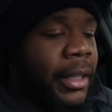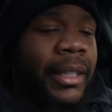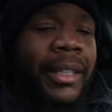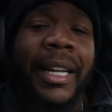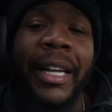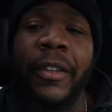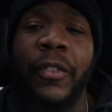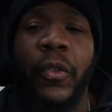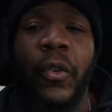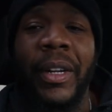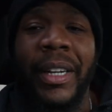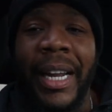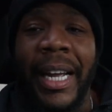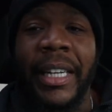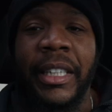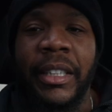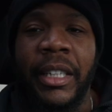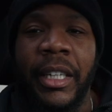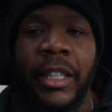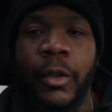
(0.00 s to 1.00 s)
that's for
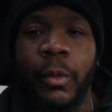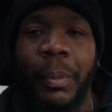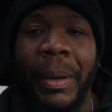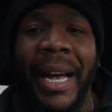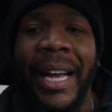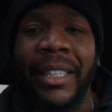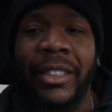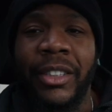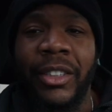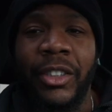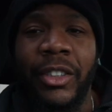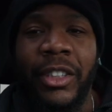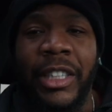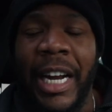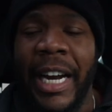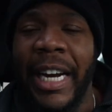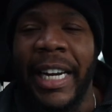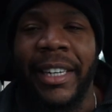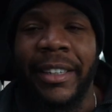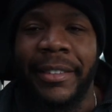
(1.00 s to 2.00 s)
legless passengers.
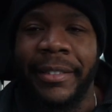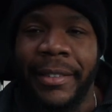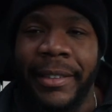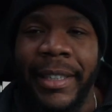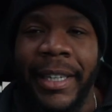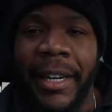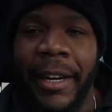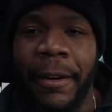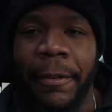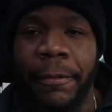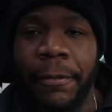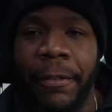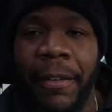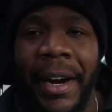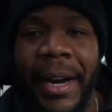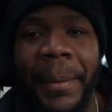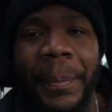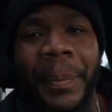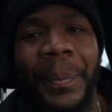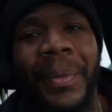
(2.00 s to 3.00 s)
I ain't gonna say in
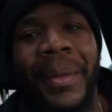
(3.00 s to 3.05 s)
front.